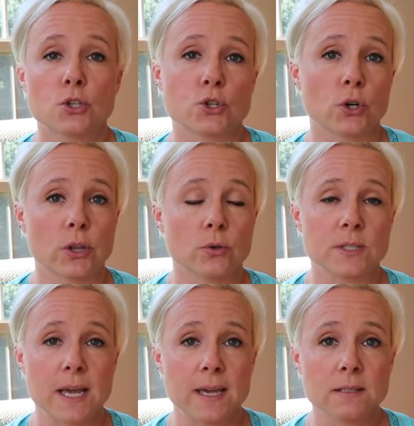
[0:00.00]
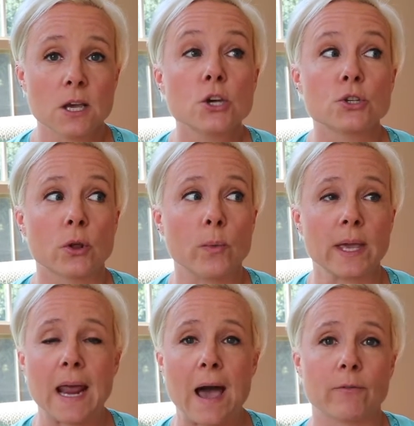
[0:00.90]
during those days so that we
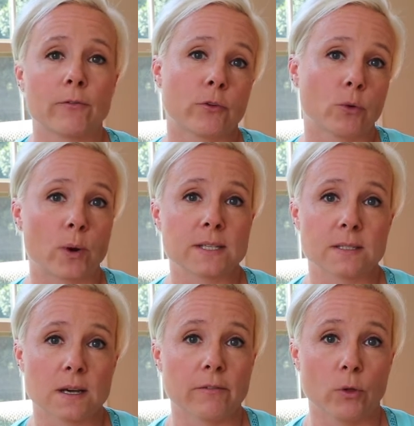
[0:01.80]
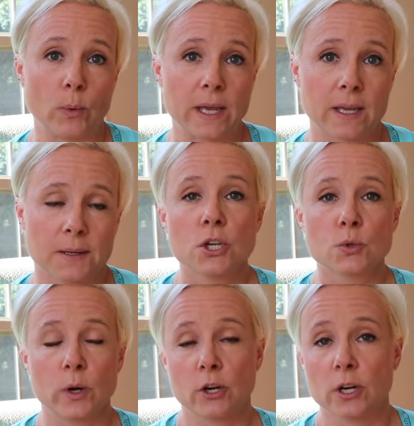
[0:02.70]
can have them for the rest of the week.
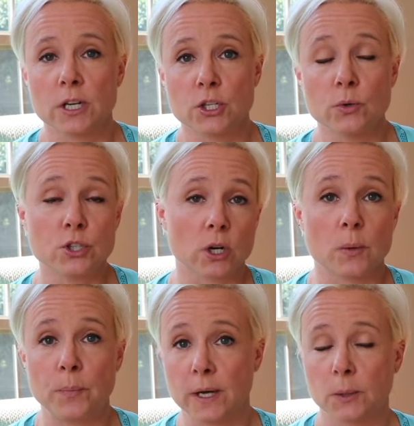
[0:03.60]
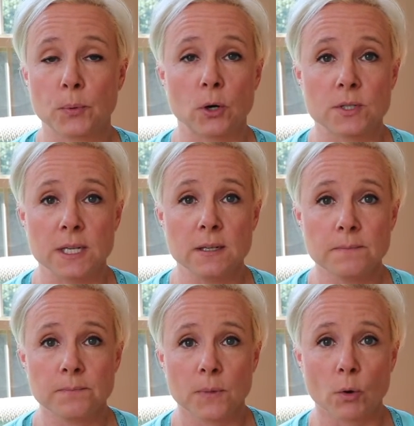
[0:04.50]
So what you're gonna do is you're gonna pick the
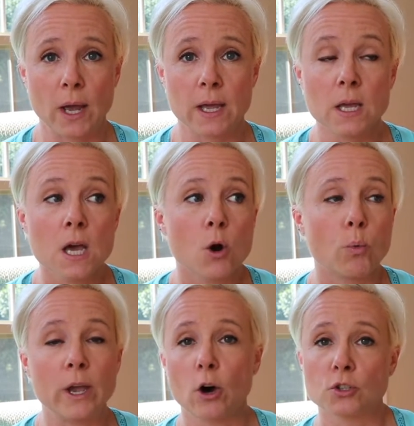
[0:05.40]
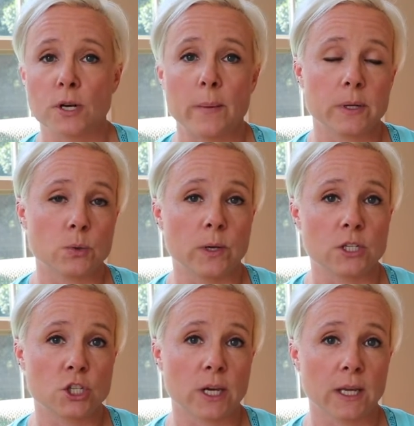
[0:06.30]
protein, okay? We alternate
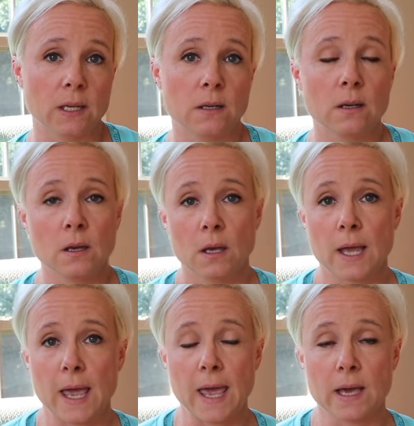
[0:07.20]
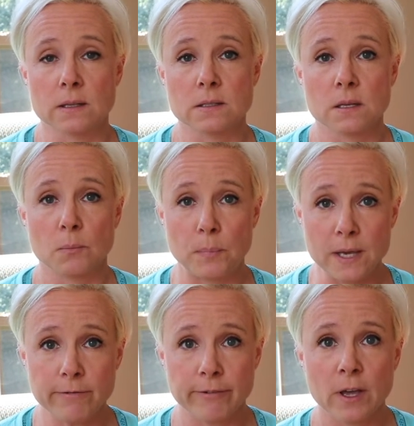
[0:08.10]
between chicken and
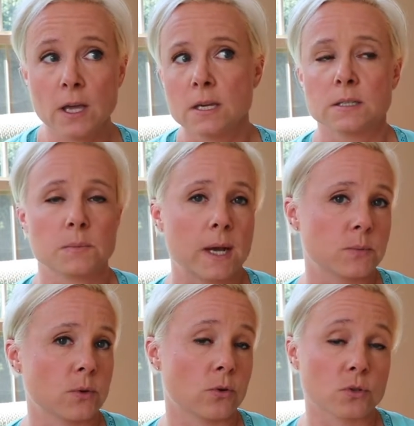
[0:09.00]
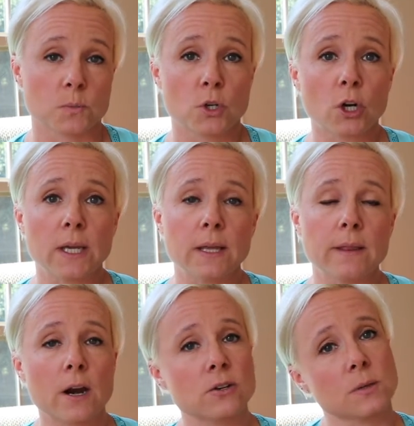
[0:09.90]
beef. Sometimes we throw some turkey in
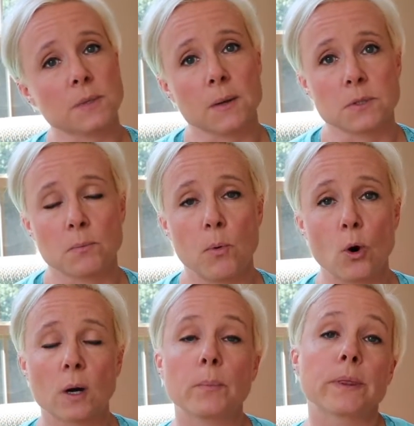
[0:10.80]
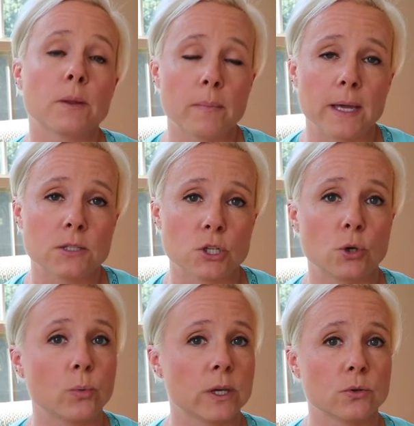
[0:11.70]
there, sometimes some pork, but the main
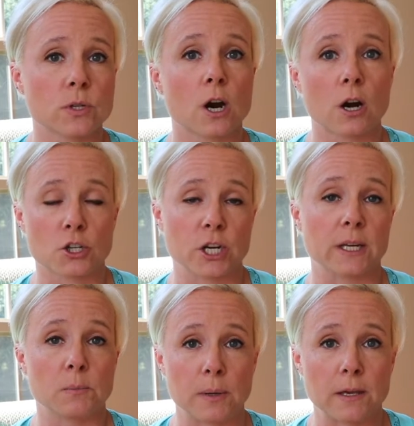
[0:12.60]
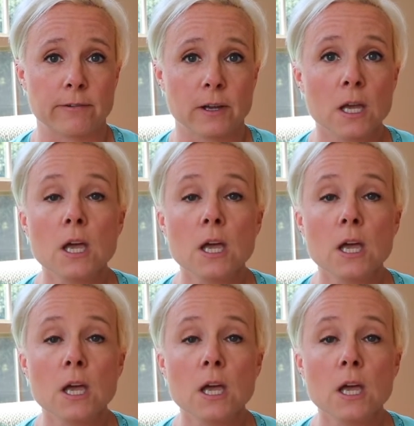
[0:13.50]
2 we use are chicken and beef.